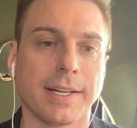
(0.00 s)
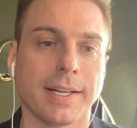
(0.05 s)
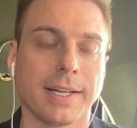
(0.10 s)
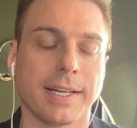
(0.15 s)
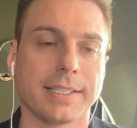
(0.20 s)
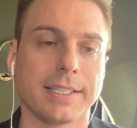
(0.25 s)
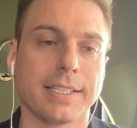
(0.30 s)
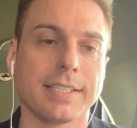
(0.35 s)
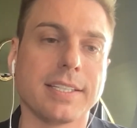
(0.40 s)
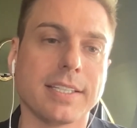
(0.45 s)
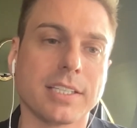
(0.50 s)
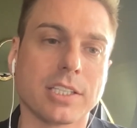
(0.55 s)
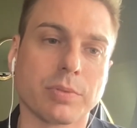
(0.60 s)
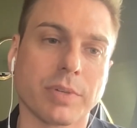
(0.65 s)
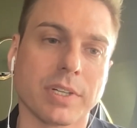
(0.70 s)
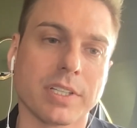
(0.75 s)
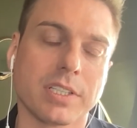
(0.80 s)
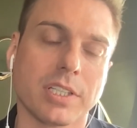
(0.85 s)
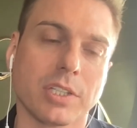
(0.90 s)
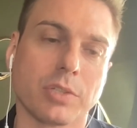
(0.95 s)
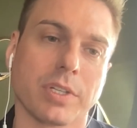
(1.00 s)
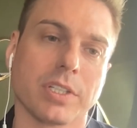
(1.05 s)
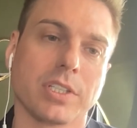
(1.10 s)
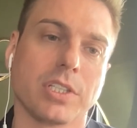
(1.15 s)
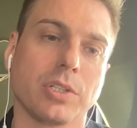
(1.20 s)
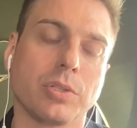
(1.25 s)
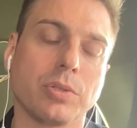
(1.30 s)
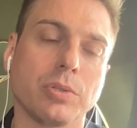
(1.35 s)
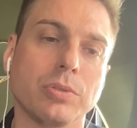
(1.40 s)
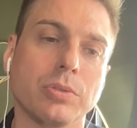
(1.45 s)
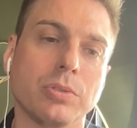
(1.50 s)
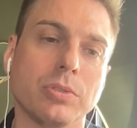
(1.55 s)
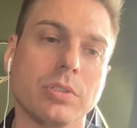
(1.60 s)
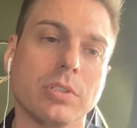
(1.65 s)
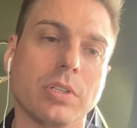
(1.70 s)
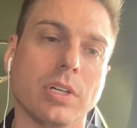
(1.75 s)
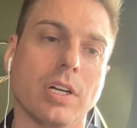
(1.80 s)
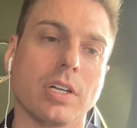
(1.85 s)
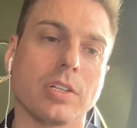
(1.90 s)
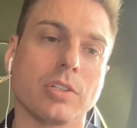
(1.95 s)
This is
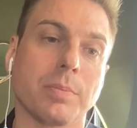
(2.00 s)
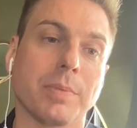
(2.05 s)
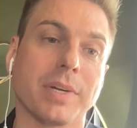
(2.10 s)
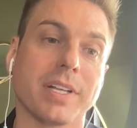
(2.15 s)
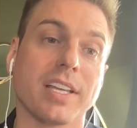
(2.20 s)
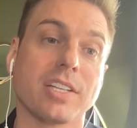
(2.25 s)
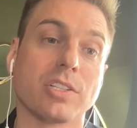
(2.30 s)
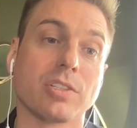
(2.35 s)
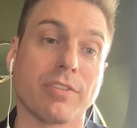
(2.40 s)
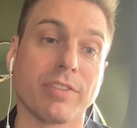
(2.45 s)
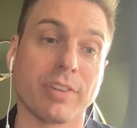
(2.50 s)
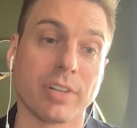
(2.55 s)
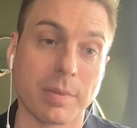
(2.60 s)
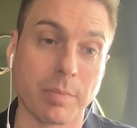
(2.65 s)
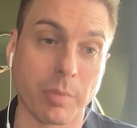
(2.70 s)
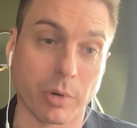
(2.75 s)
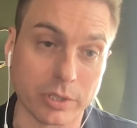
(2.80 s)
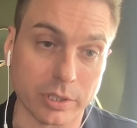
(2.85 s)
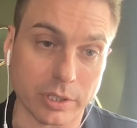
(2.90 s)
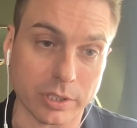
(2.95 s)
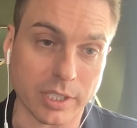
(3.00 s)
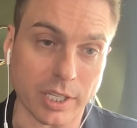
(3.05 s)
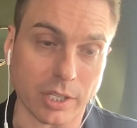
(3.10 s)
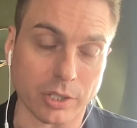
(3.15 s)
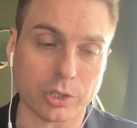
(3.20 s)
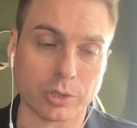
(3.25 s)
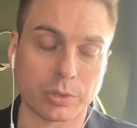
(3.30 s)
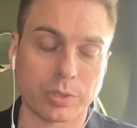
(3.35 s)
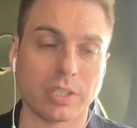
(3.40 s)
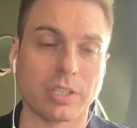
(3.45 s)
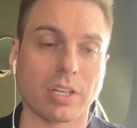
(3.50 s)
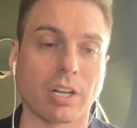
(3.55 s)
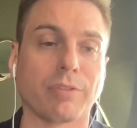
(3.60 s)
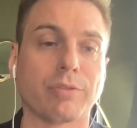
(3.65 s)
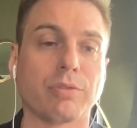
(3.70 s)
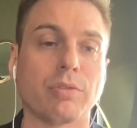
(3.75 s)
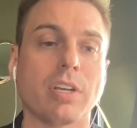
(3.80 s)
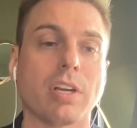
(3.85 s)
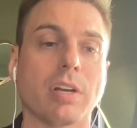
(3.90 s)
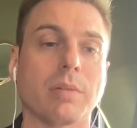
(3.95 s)
2022. Romania is a very modern country
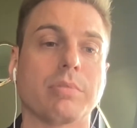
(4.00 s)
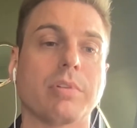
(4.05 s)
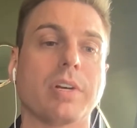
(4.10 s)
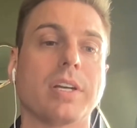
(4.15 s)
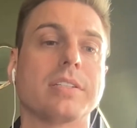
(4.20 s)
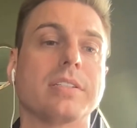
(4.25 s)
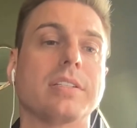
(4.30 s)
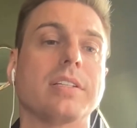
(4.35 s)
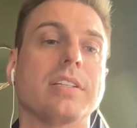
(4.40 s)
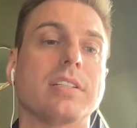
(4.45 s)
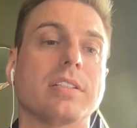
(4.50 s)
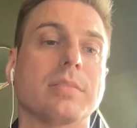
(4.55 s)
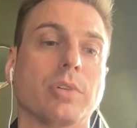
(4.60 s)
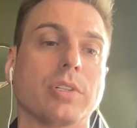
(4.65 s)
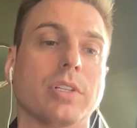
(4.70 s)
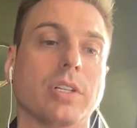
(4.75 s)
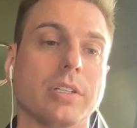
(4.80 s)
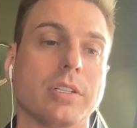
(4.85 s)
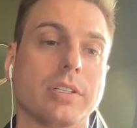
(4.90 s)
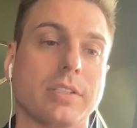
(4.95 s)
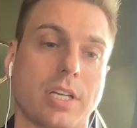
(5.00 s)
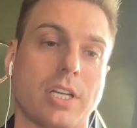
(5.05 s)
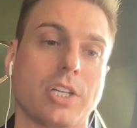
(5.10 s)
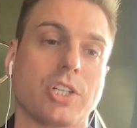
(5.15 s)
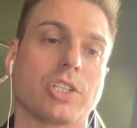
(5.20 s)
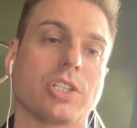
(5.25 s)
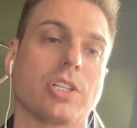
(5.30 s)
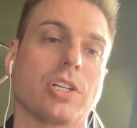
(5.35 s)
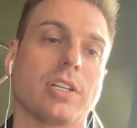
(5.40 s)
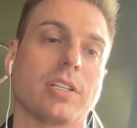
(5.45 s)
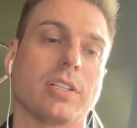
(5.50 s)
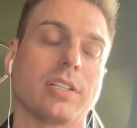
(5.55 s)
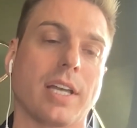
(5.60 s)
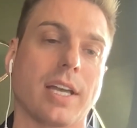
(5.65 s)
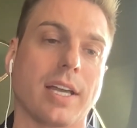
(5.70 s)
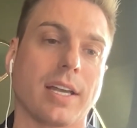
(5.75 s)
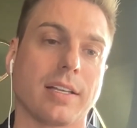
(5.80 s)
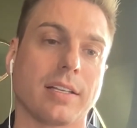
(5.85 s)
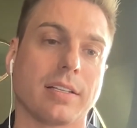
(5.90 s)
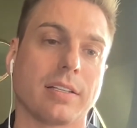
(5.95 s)
that fully embraces modernization
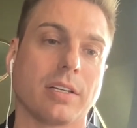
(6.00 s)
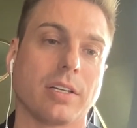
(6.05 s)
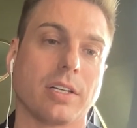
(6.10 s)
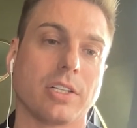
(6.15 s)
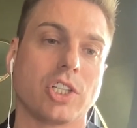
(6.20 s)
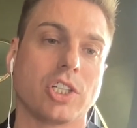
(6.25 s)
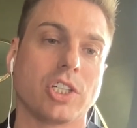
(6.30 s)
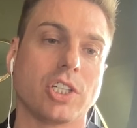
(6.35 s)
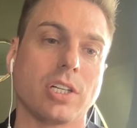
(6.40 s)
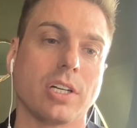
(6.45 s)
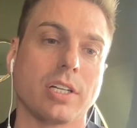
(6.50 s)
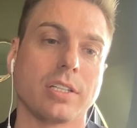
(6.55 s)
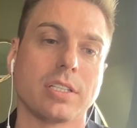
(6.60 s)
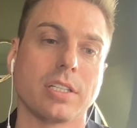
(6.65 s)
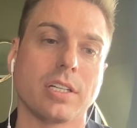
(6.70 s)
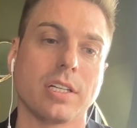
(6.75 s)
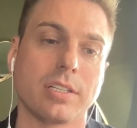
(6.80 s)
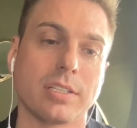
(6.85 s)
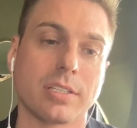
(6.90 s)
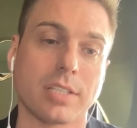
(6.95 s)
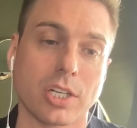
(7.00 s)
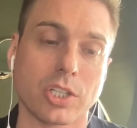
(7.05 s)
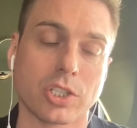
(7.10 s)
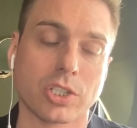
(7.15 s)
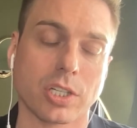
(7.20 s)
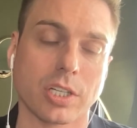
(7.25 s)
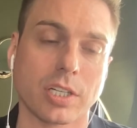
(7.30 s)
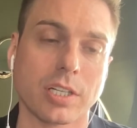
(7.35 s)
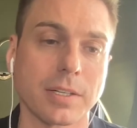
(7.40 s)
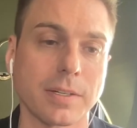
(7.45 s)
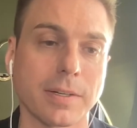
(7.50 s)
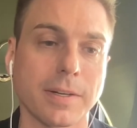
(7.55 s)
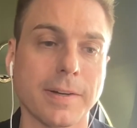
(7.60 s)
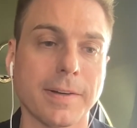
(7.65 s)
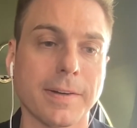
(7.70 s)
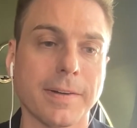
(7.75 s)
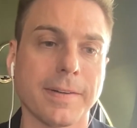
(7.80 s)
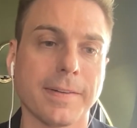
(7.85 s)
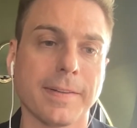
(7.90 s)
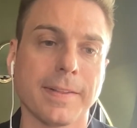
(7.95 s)
and digitalization.
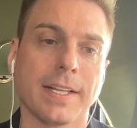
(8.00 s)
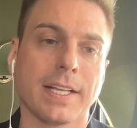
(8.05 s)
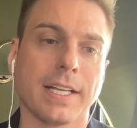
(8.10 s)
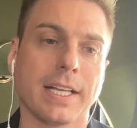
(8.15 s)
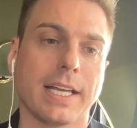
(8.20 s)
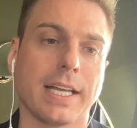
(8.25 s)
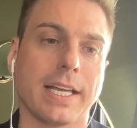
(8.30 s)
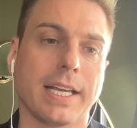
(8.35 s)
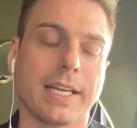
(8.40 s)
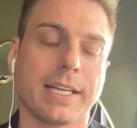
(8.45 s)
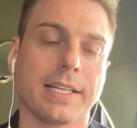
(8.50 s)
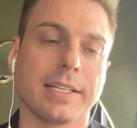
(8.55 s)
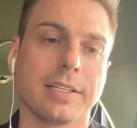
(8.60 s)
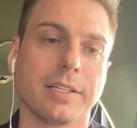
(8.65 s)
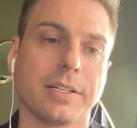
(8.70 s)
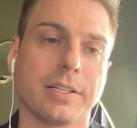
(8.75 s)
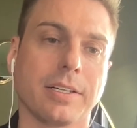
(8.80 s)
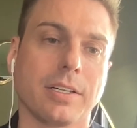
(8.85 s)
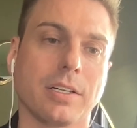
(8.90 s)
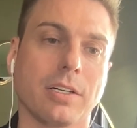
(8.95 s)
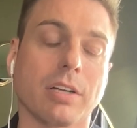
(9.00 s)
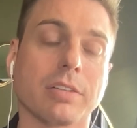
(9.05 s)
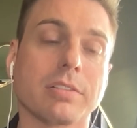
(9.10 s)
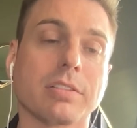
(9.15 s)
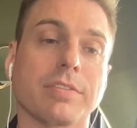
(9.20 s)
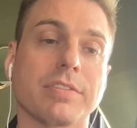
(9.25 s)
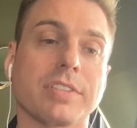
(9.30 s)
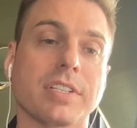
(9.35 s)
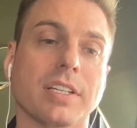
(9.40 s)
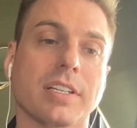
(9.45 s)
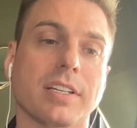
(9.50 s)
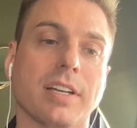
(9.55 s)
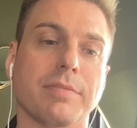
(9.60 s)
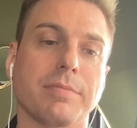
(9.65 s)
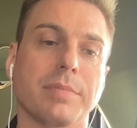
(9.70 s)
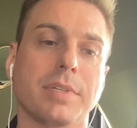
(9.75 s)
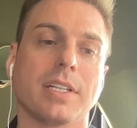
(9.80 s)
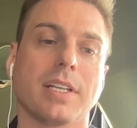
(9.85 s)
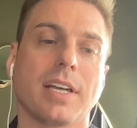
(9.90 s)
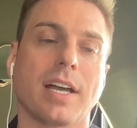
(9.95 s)
And lots of things
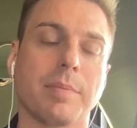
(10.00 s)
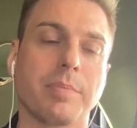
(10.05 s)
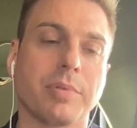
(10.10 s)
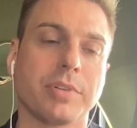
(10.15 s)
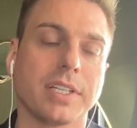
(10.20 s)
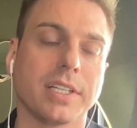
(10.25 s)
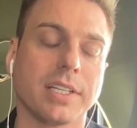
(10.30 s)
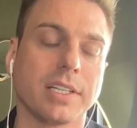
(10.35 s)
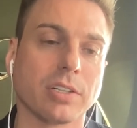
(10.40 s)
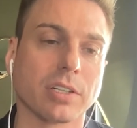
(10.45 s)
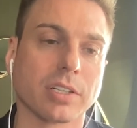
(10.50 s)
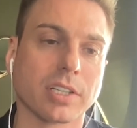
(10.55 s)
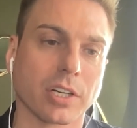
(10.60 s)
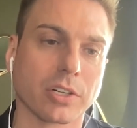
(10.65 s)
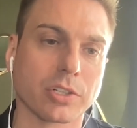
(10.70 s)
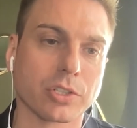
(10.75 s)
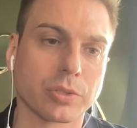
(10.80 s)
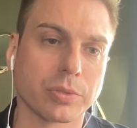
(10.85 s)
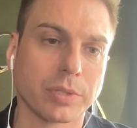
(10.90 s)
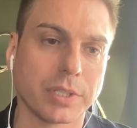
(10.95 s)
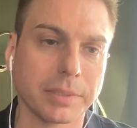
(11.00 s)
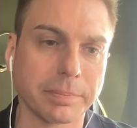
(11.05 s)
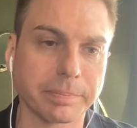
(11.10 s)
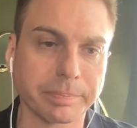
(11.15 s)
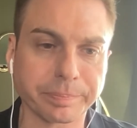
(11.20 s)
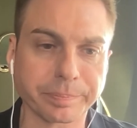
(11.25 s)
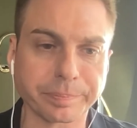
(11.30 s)
have been happening in the country.